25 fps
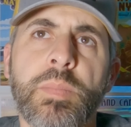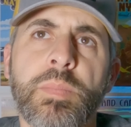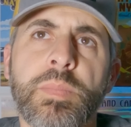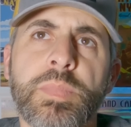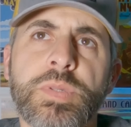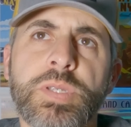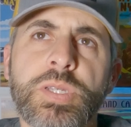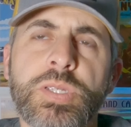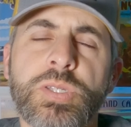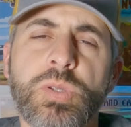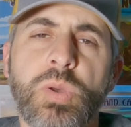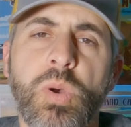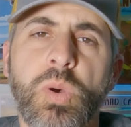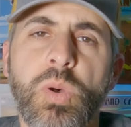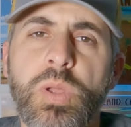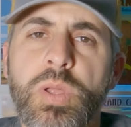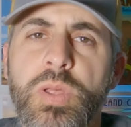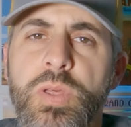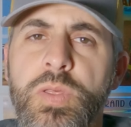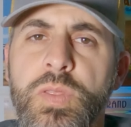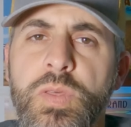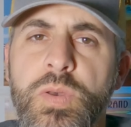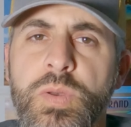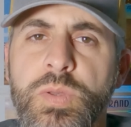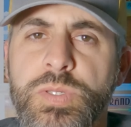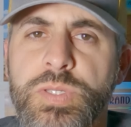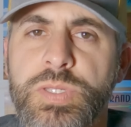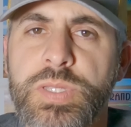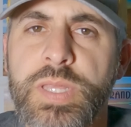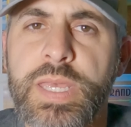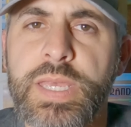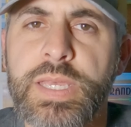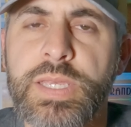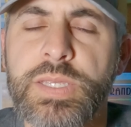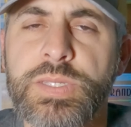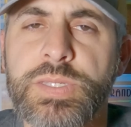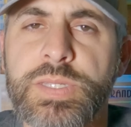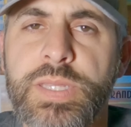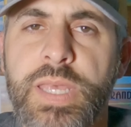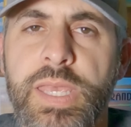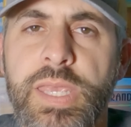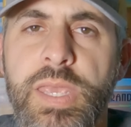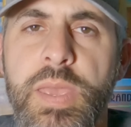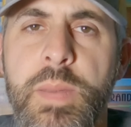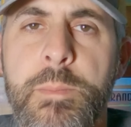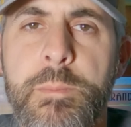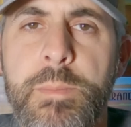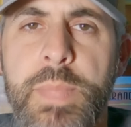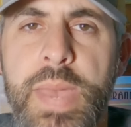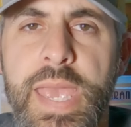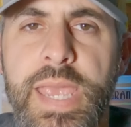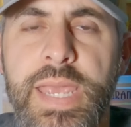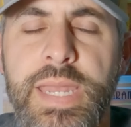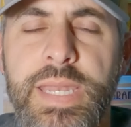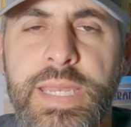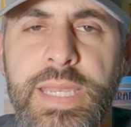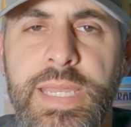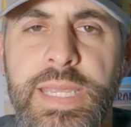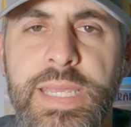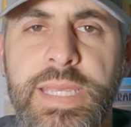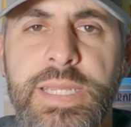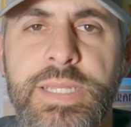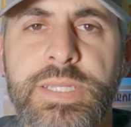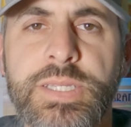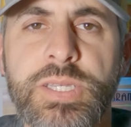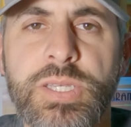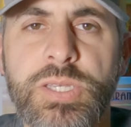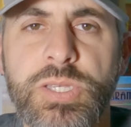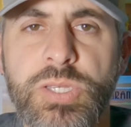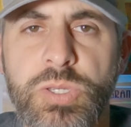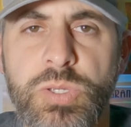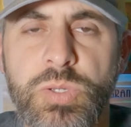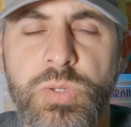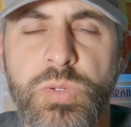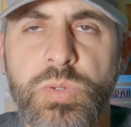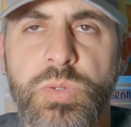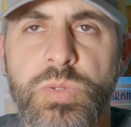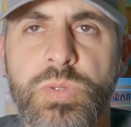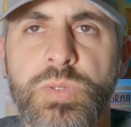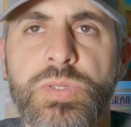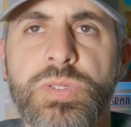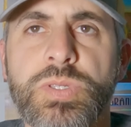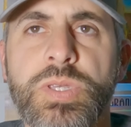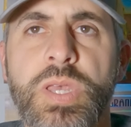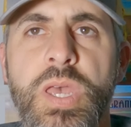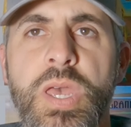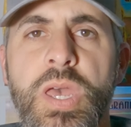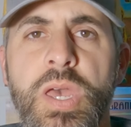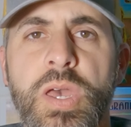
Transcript: Just all of those things that you may need to use